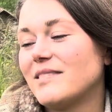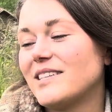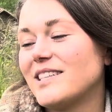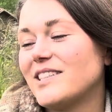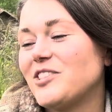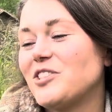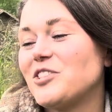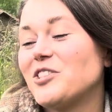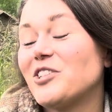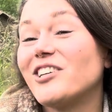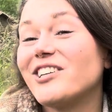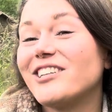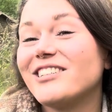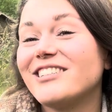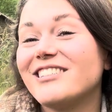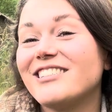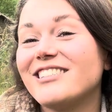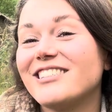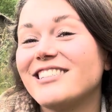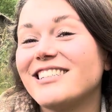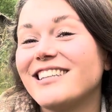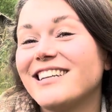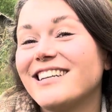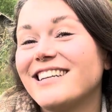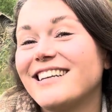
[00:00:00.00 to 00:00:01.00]

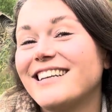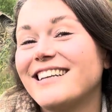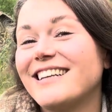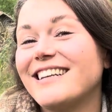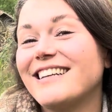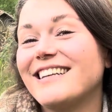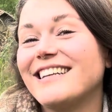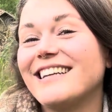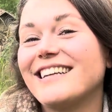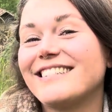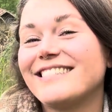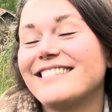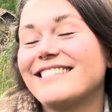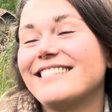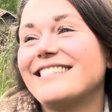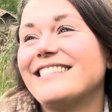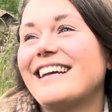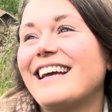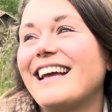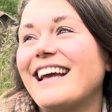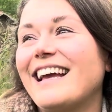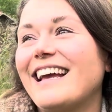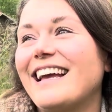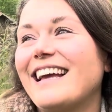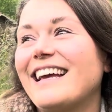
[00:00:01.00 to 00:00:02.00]
church
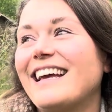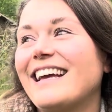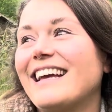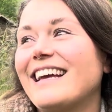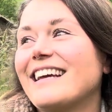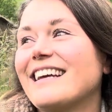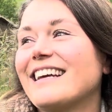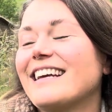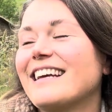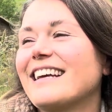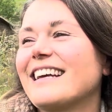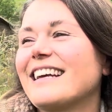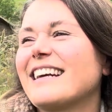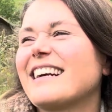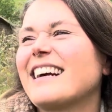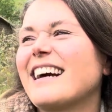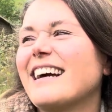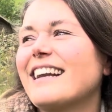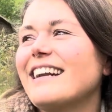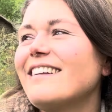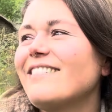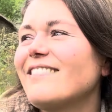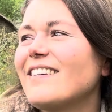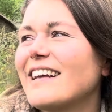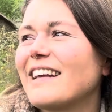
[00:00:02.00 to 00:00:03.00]
yesterday,
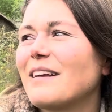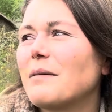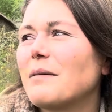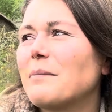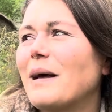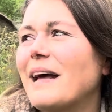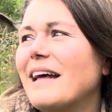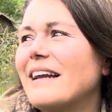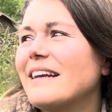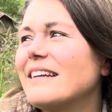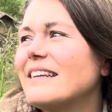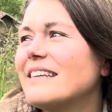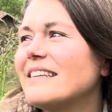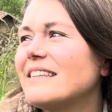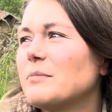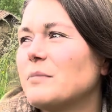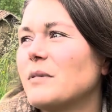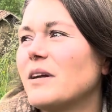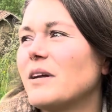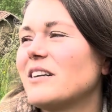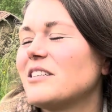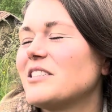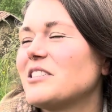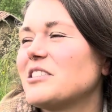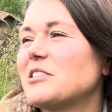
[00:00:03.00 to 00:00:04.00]
kind of abandoned, I'm
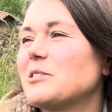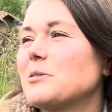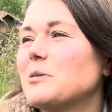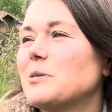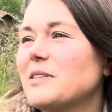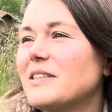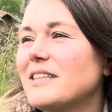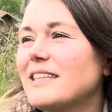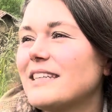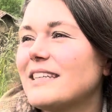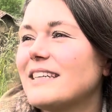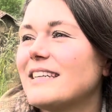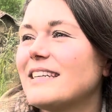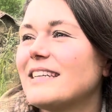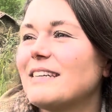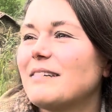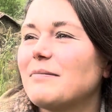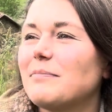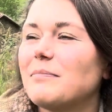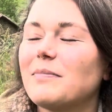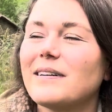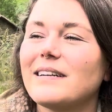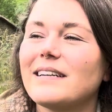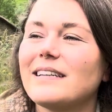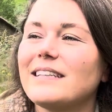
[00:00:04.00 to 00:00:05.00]
not sure,
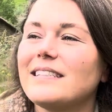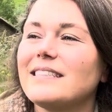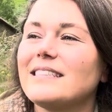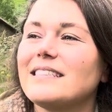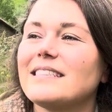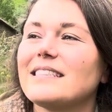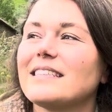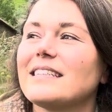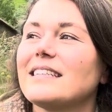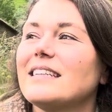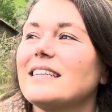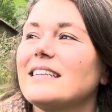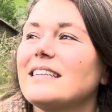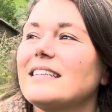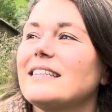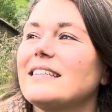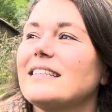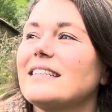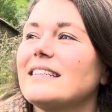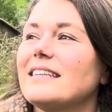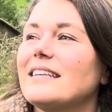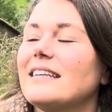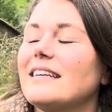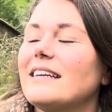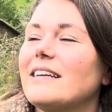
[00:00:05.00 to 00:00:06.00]
but
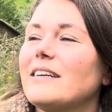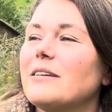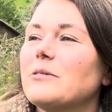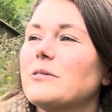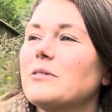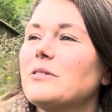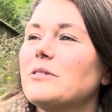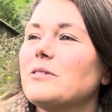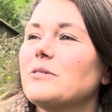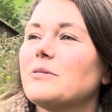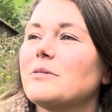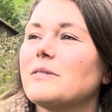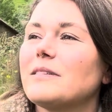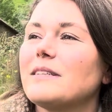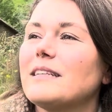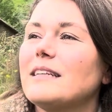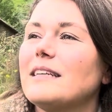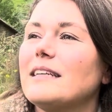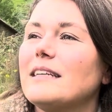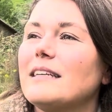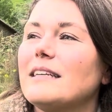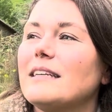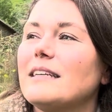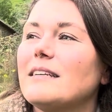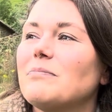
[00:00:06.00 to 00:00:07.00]
it was
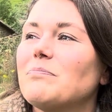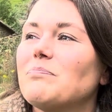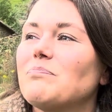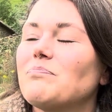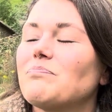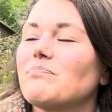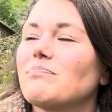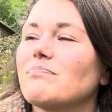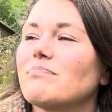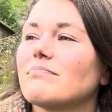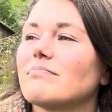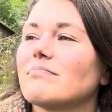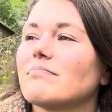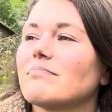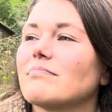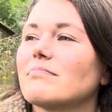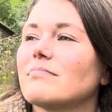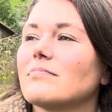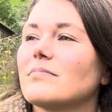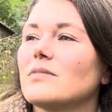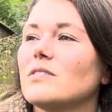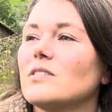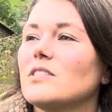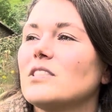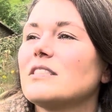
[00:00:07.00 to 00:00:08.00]
really
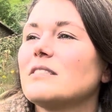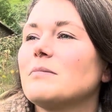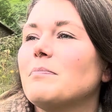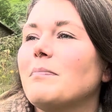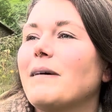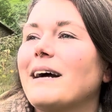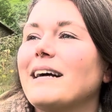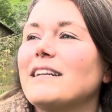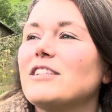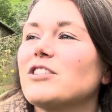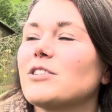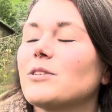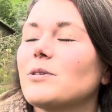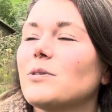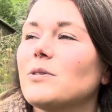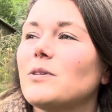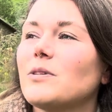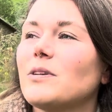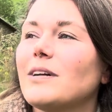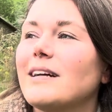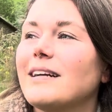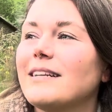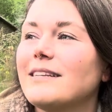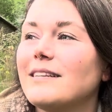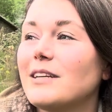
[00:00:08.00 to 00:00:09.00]
just
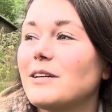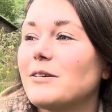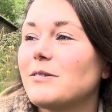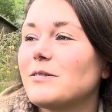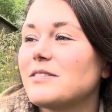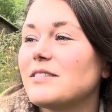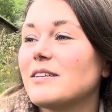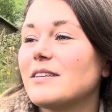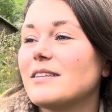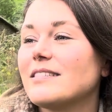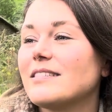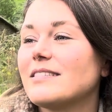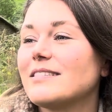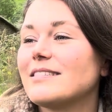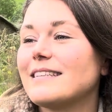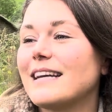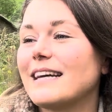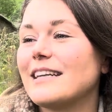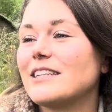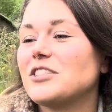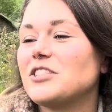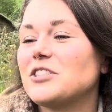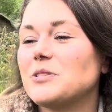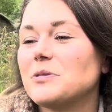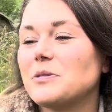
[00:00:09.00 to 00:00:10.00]
magical. And there was a
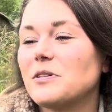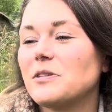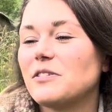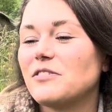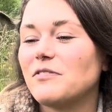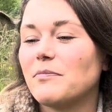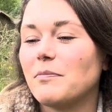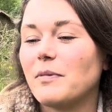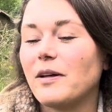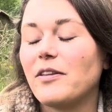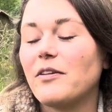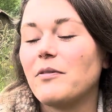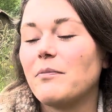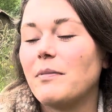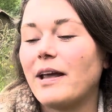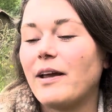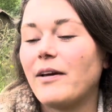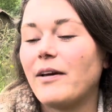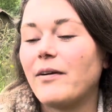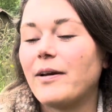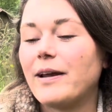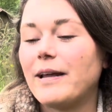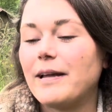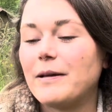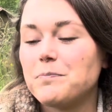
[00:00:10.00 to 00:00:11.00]
statue of Mother
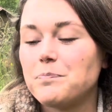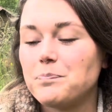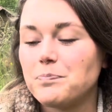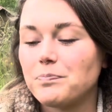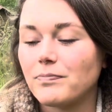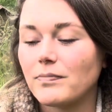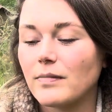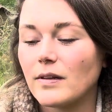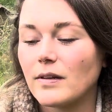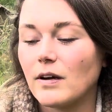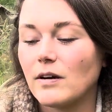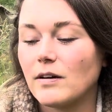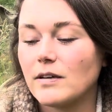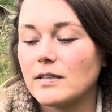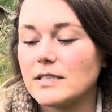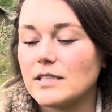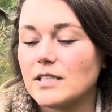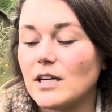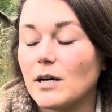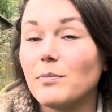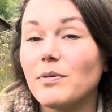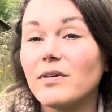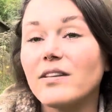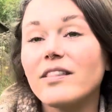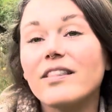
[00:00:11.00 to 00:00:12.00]
Mary on
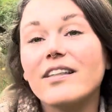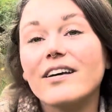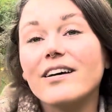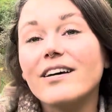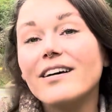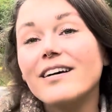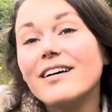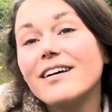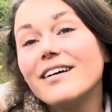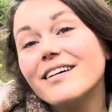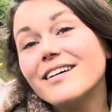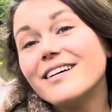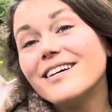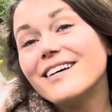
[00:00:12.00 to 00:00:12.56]
top of the